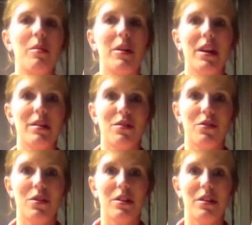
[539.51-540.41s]
minutes due
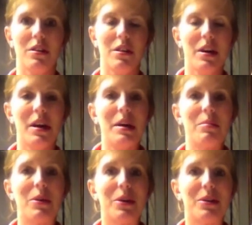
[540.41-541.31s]
to the
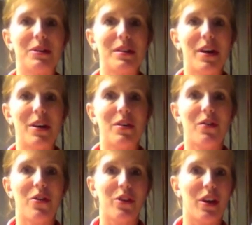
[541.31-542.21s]
miracles of
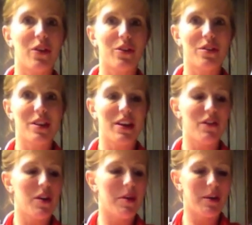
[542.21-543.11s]
30 Thursday
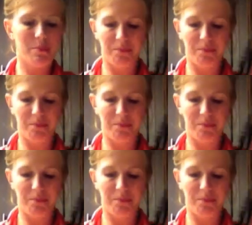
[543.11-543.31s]
filming.